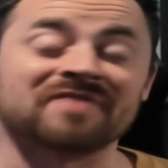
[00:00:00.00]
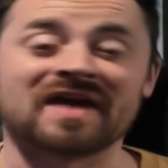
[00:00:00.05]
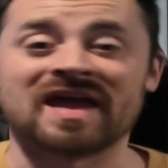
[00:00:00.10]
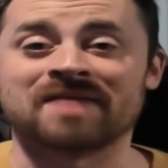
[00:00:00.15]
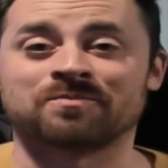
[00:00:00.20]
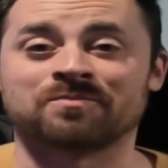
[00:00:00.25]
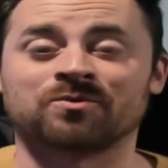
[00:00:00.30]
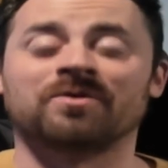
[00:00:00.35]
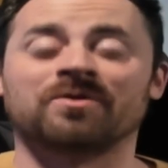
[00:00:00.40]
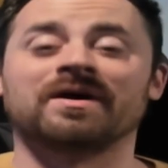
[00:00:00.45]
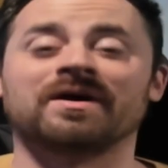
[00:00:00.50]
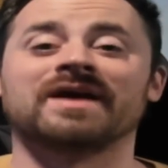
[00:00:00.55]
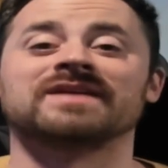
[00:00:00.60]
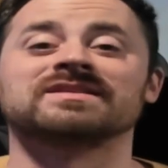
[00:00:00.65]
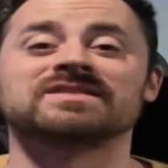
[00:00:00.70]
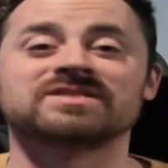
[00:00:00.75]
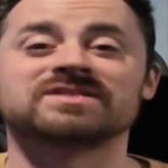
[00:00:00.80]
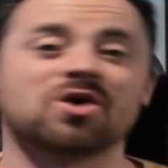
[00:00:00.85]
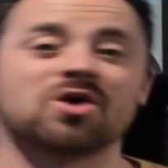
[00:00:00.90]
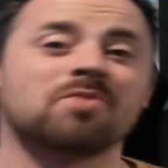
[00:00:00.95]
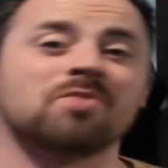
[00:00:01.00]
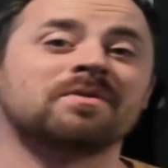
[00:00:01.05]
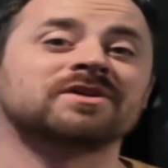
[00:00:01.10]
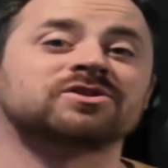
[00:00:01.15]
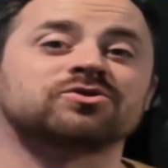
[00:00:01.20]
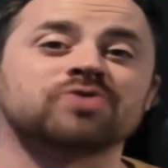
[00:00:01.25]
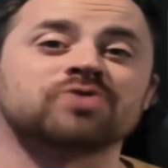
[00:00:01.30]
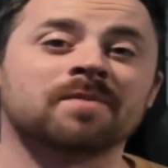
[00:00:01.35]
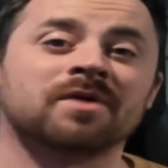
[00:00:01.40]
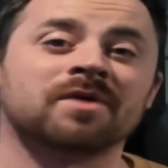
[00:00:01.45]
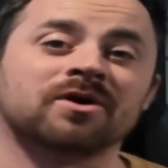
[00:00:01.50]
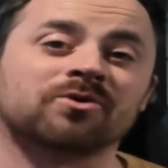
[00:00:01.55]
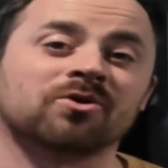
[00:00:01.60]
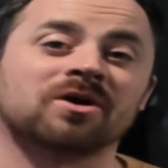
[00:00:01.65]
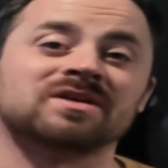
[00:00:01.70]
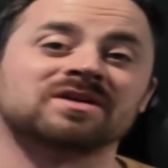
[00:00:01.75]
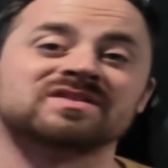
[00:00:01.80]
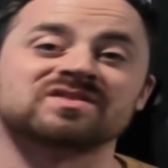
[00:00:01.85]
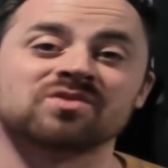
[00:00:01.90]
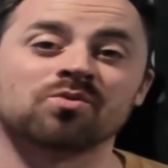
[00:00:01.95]
April and so much drama
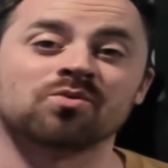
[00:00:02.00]
across the